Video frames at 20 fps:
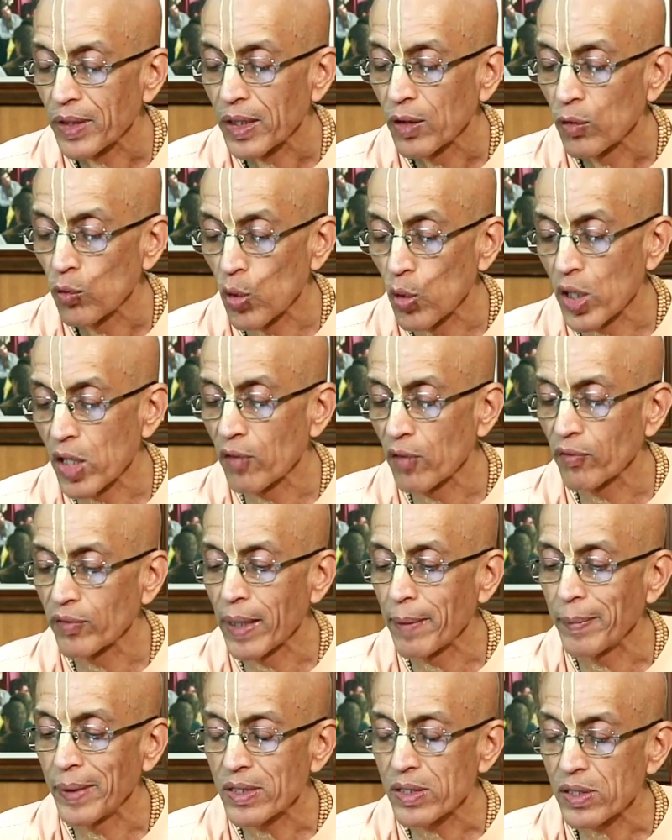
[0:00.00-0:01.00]
One of them
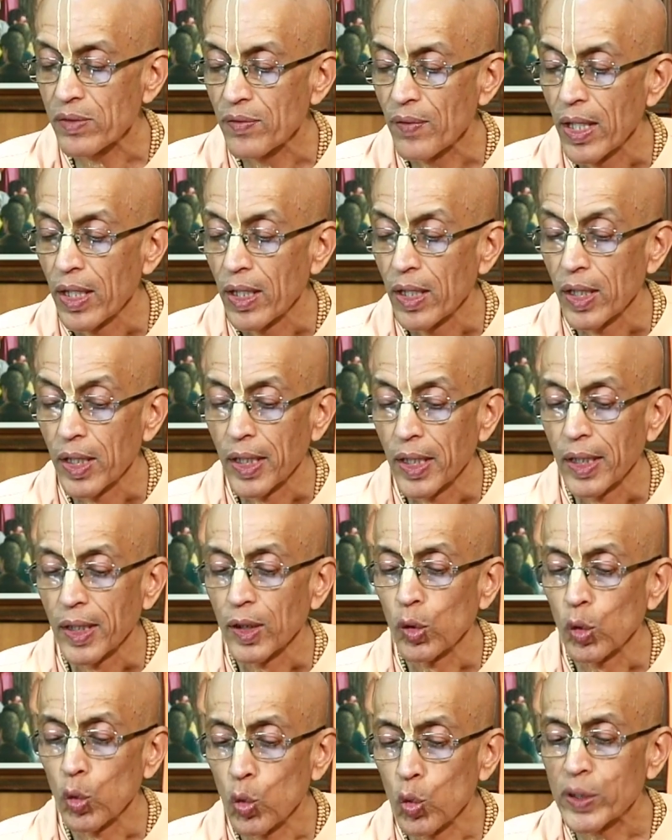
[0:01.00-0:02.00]
is,
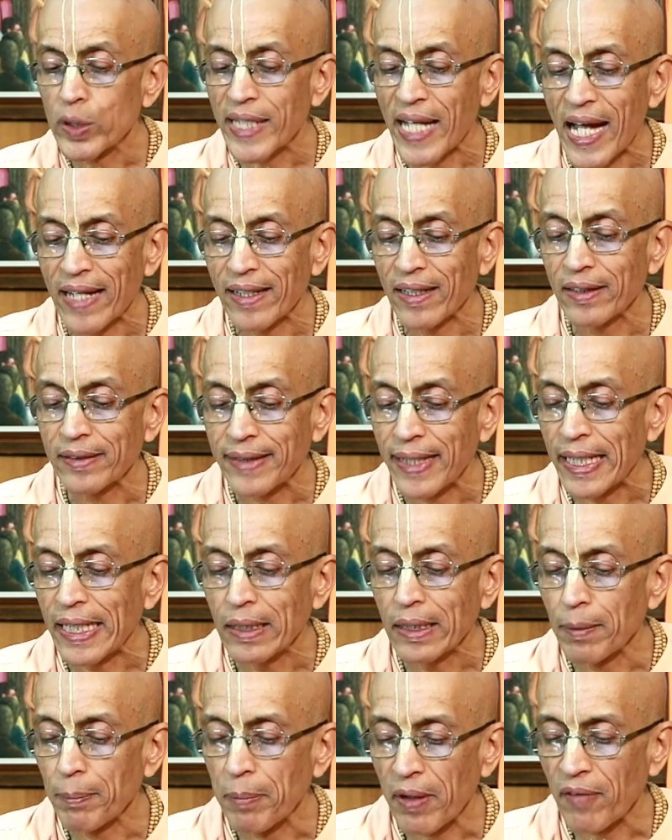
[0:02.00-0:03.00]
who can attain
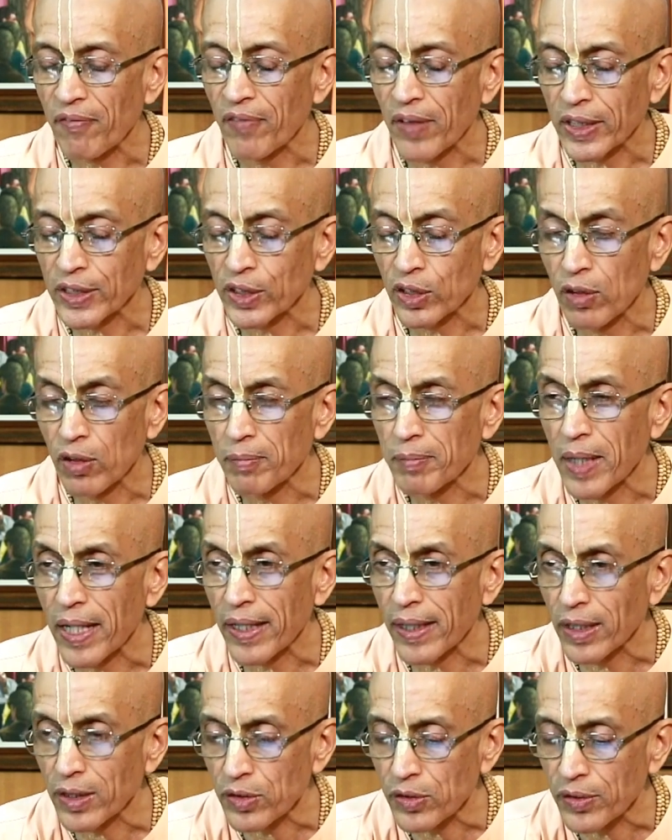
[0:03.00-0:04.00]
the perfection of
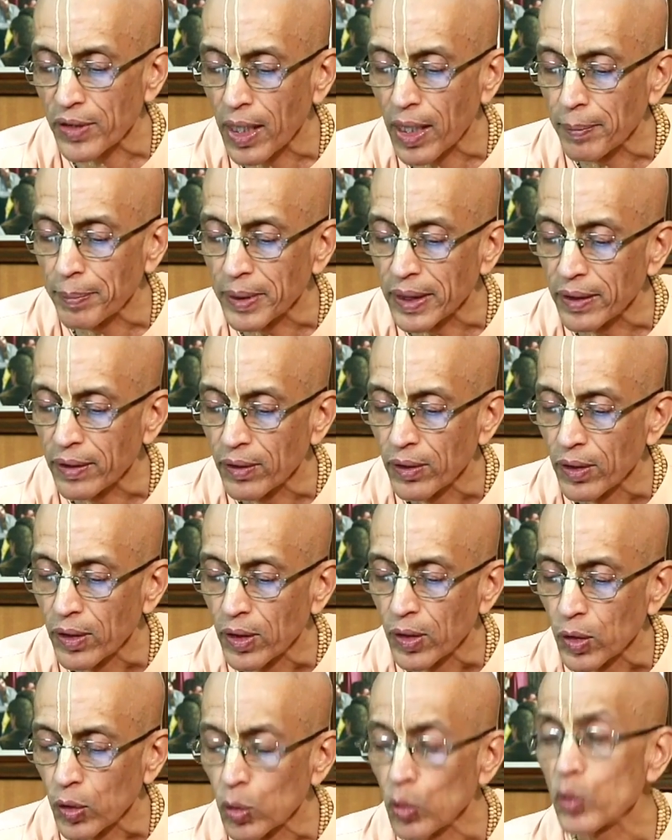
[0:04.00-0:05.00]
Maharaj Nabhi?
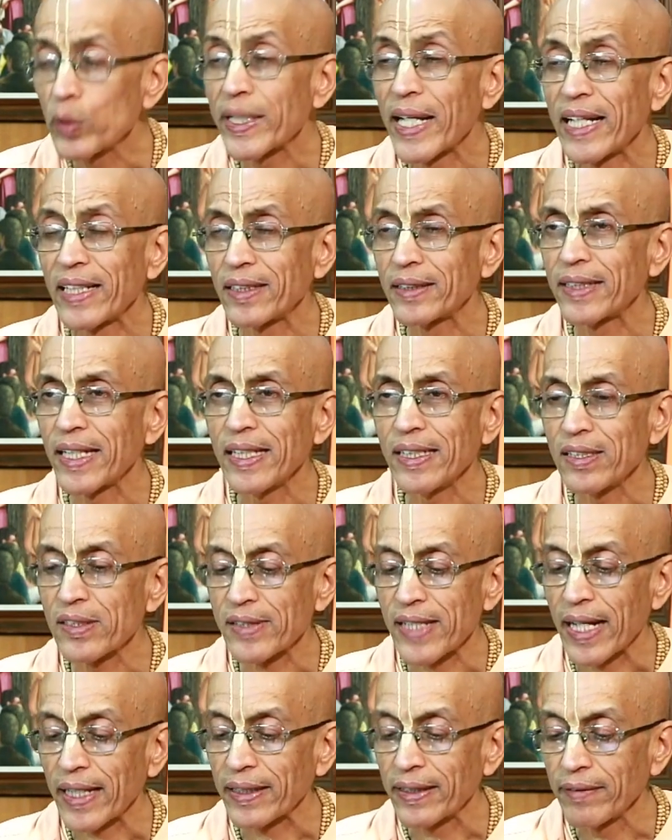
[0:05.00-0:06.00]
Who can attain
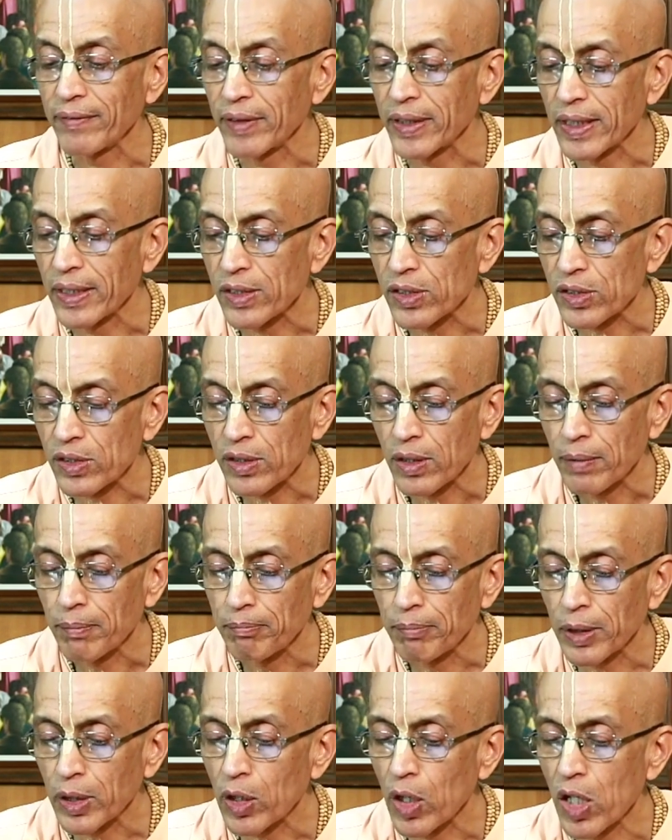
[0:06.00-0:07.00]
his activities?
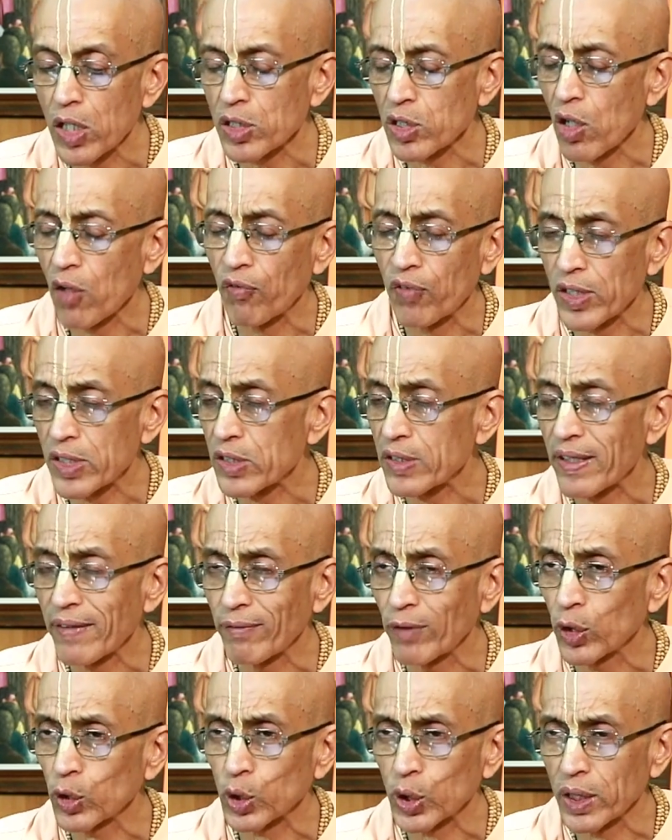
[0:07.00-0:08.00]
Because of his
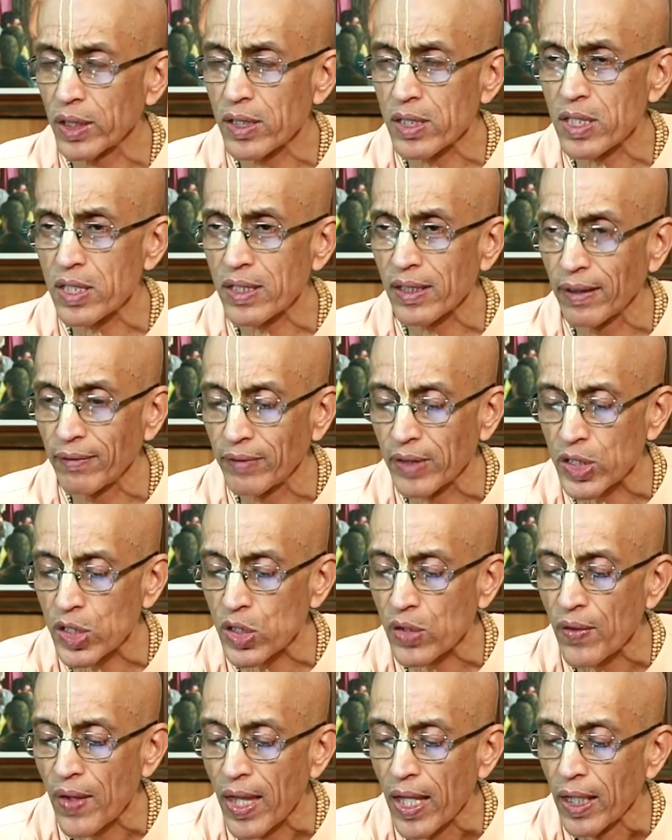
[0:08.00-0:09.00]
devotional
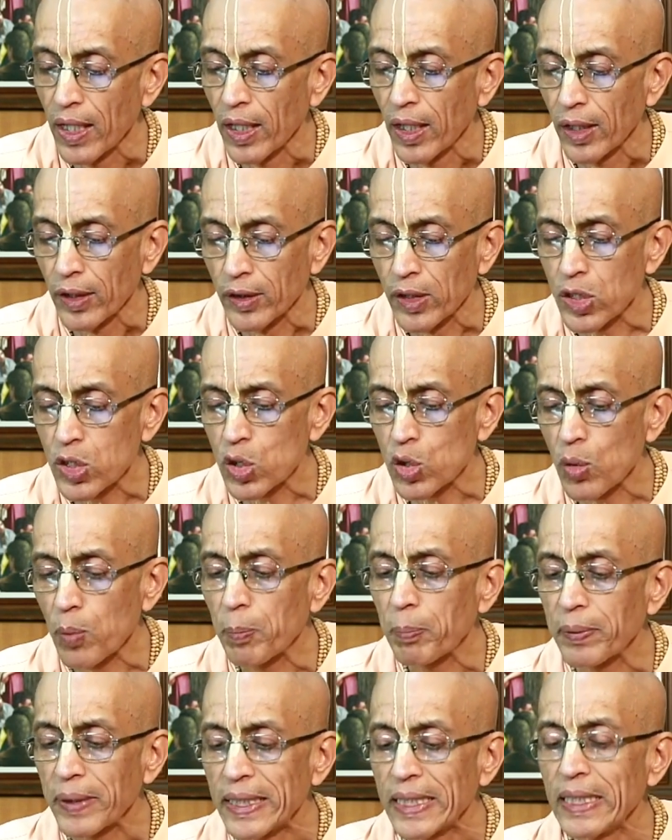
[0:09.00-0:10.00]
service, the
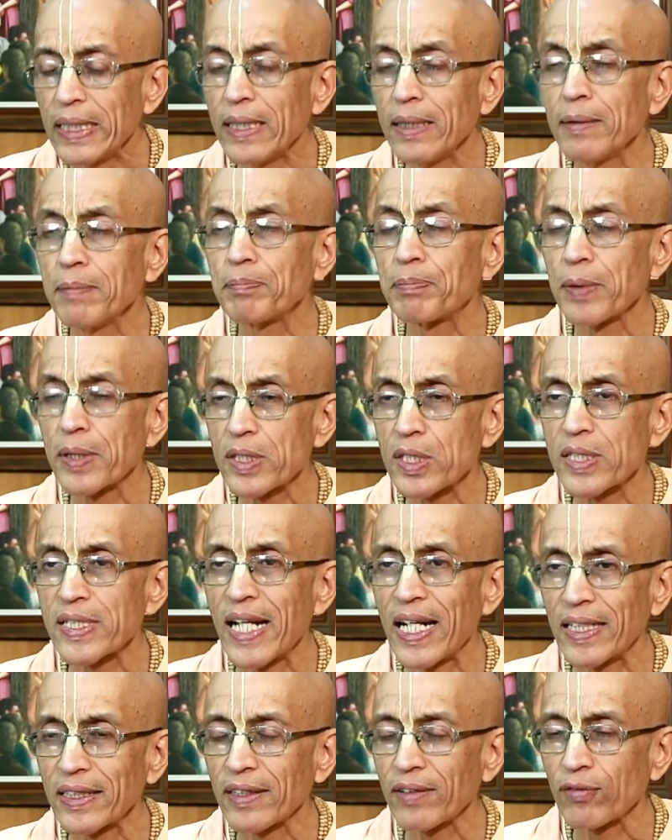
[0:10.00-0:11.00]
Supreme
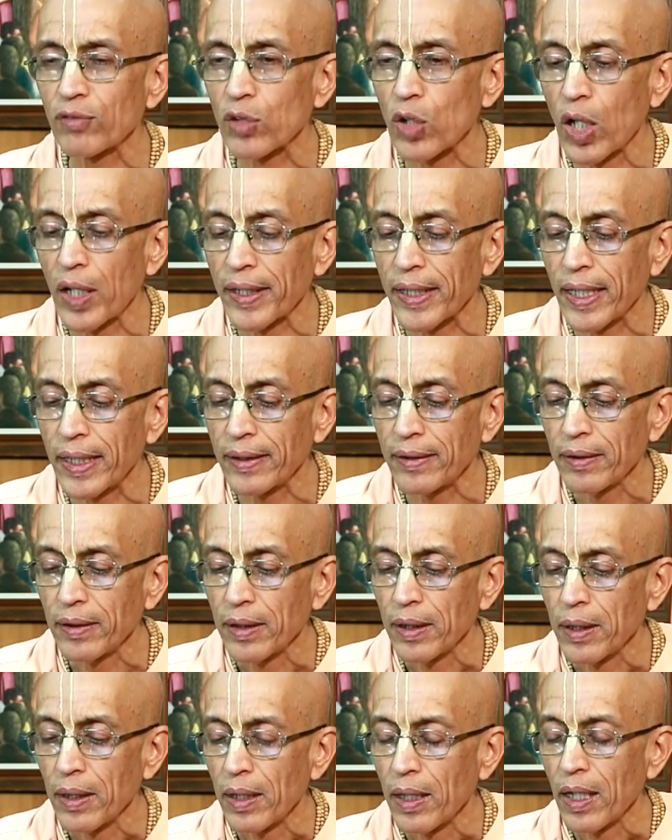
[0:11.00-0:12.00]
Personality of
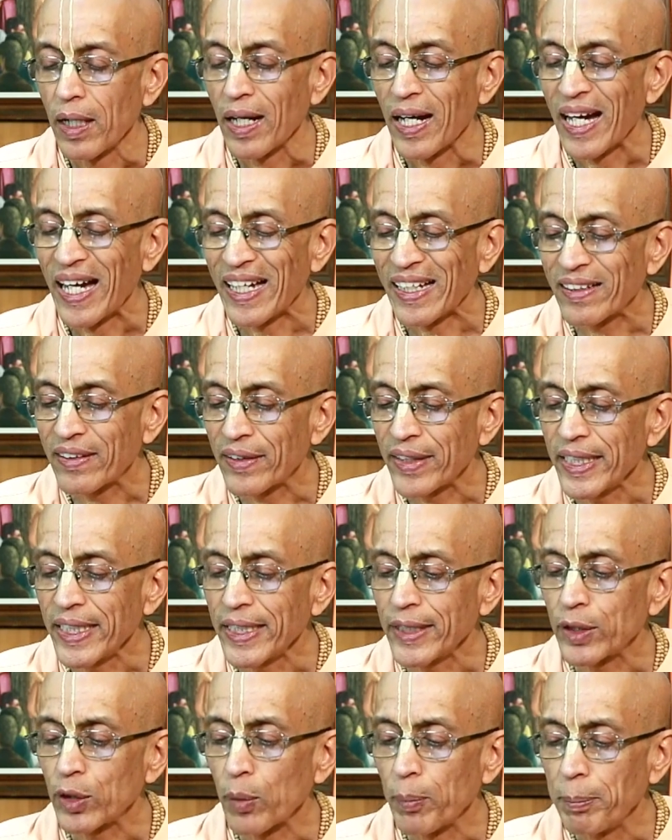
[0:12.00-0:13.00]
Godhead
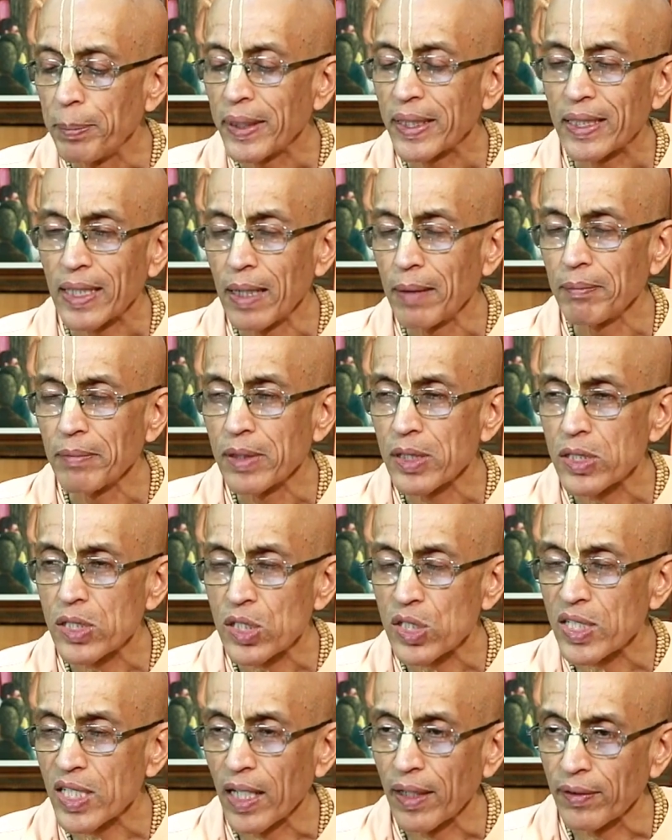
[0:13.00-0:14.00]
agreed to become his
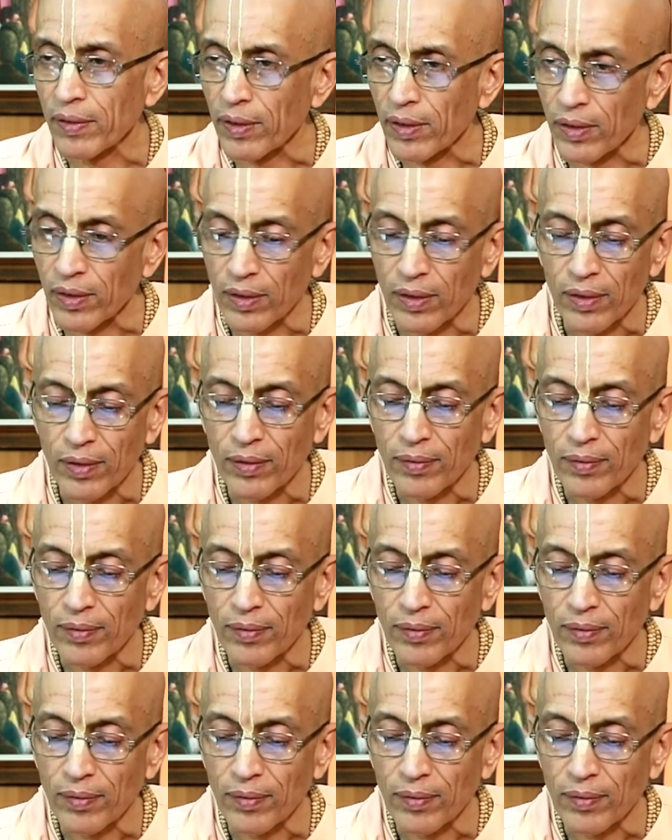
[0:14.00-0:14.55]
son.